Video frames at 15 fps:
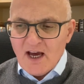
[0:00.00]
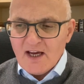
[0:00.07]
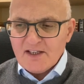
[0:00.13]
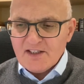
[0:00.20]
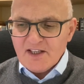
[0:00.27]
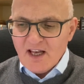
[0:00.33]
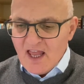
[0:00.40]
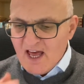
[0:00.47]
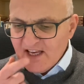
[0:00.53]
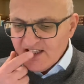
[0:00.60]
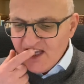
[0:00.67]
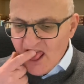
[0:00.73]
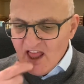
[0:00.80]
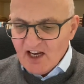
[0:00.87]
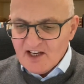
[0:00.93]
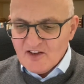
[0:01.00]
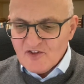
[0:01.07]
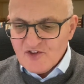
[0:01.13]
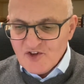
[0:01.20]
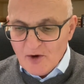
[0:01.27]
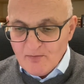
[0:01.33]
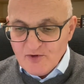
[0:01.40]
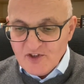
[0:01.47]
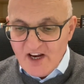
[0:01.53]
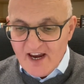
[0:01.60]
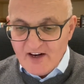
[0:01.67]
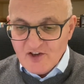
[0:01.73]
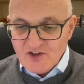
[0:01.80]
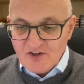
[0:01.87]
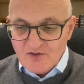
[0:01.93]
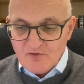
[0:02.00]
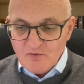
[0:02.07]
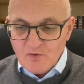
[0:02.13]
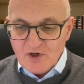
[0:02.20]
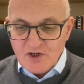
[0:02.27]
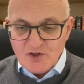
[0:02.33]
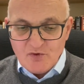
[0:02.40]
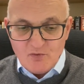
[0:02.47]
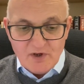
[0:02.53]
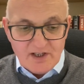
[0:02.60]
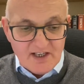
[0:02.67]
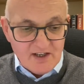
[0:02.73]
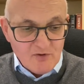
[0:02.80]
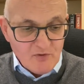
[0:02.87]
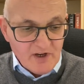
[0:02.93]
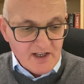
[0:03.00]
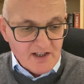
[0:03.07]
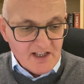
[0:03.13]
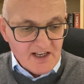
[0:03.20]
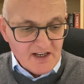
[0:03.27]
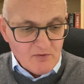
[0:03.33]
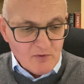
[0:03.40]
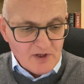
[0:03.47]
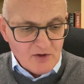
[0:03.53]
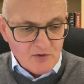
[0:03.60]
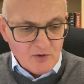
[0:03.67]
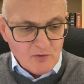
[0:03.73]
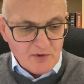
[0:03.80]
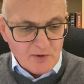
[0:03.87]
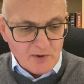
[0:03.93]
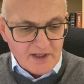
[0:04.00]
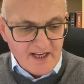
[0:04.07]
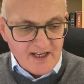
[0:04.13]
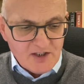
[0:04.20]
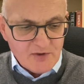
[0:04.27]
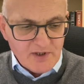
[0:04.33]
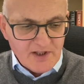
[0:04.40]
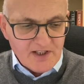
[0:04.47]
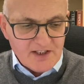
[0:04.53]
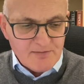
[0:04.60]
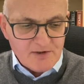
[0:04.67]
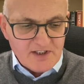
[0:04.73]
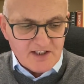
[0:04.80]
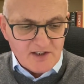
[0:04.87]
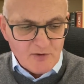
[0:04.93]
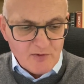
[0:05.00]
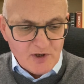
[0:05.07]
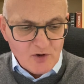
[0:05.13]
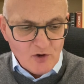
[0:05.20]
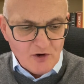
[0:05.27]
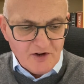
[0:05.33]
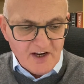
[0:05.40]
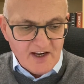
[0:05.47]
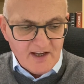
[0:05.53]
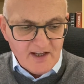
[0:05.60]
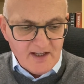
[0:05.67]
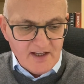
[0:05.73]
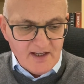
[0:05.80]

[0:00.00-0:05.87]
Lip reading: And the last little subsection, which we did read there, we don't know whether we'll get to it in this particular recording,